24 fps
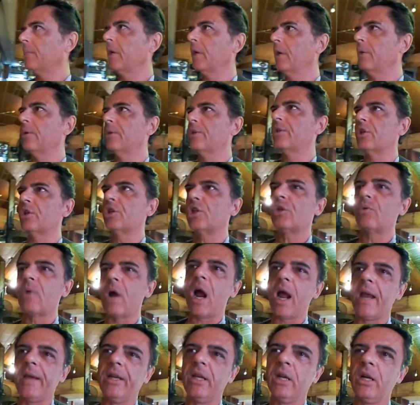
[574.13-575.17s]
Here is a
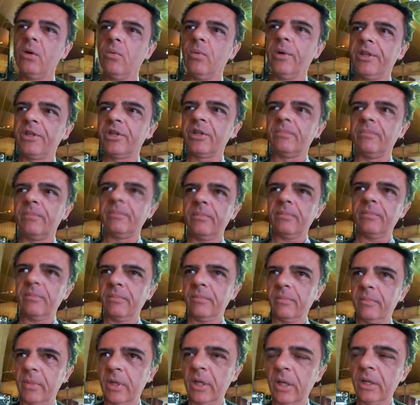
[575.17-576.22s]
shrine here with some
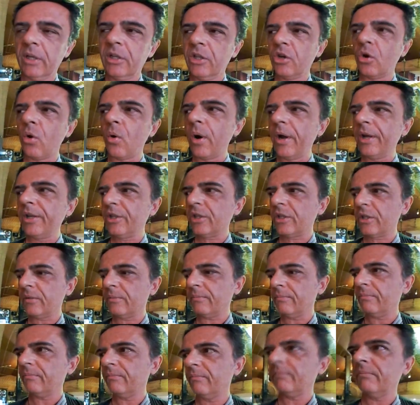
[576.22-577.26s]
toys
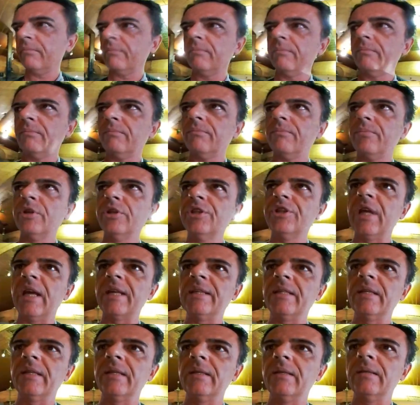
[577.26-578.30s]

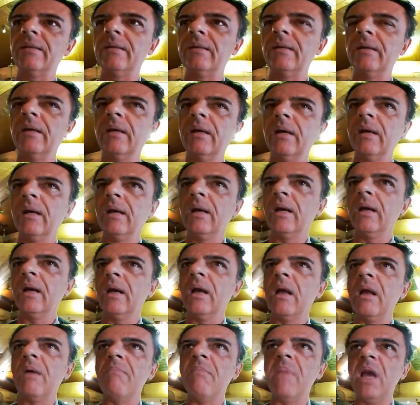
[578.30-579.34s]
presented.
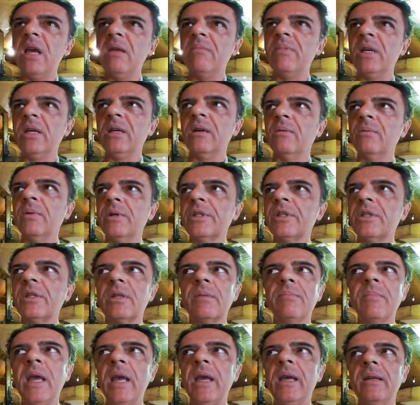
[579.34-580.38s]
Maybe it was
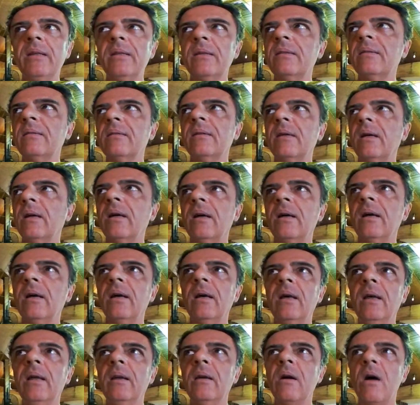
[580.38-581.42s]
made
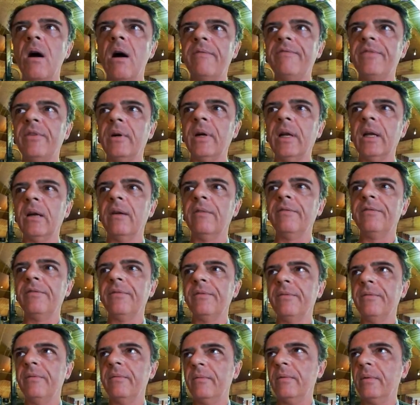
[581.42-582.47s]
in offering of
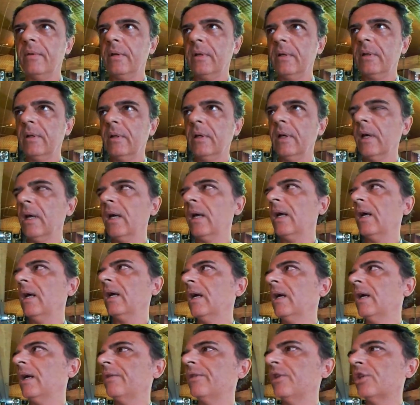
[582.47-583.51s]

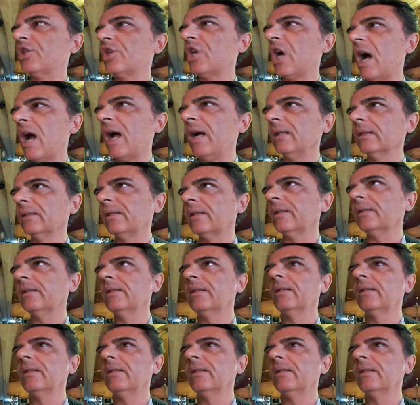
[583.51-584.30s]
the child